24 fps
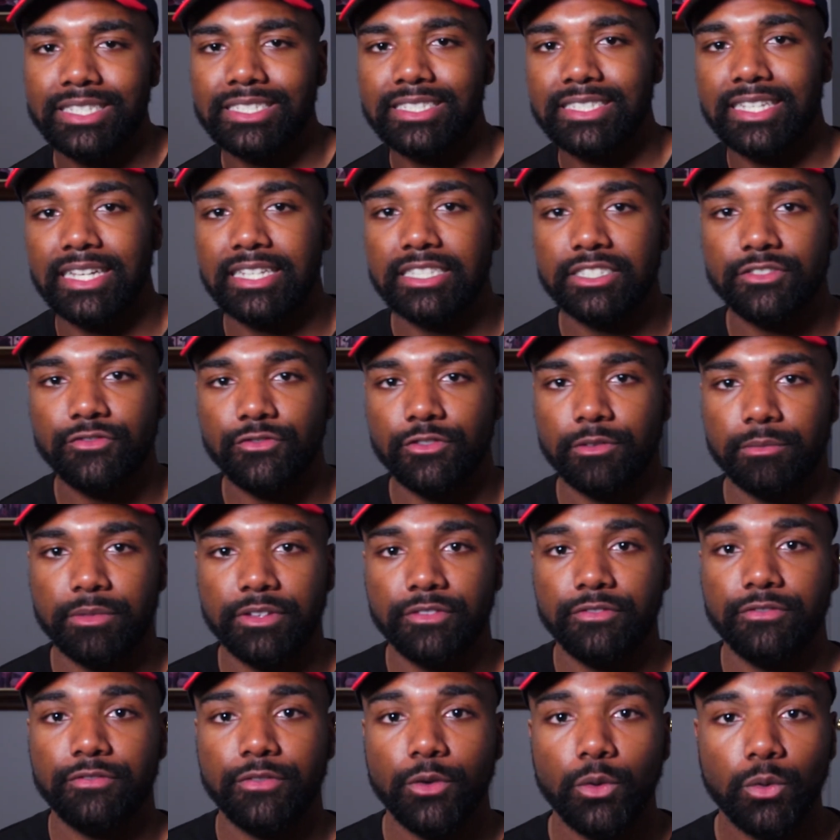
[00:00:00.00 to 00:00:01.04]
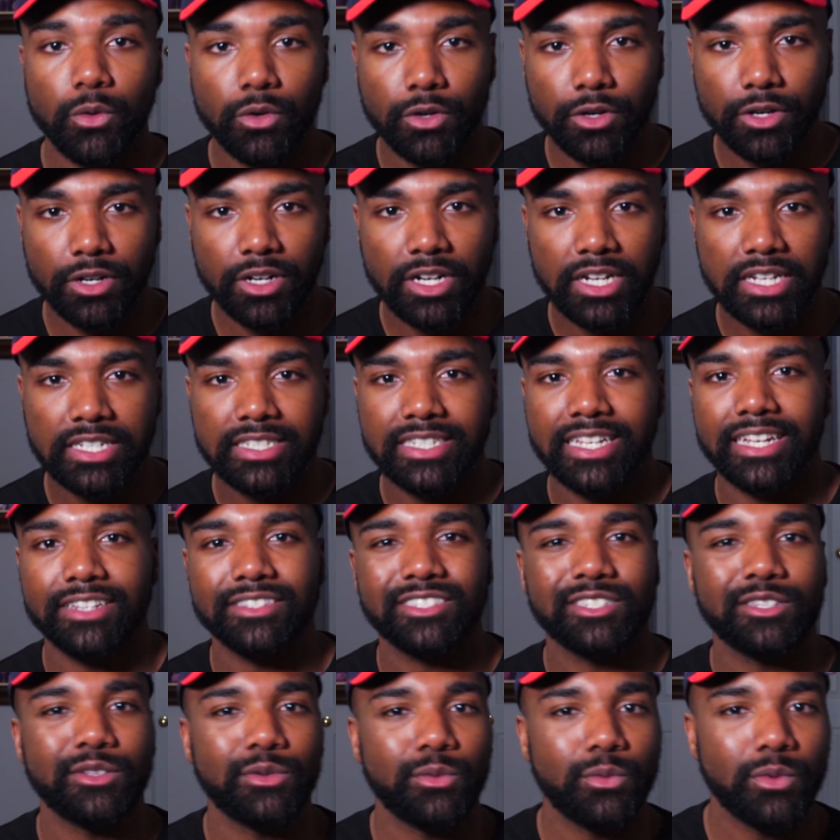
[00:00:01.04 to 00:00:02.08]
descends from the 4 down
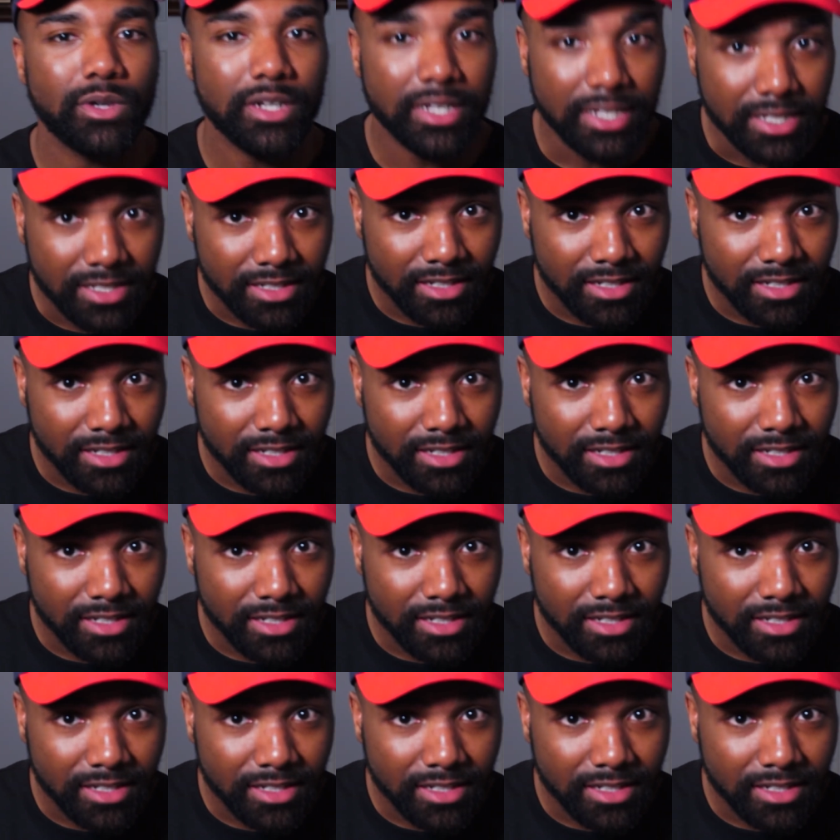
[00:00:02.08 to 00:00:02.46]
to the 1.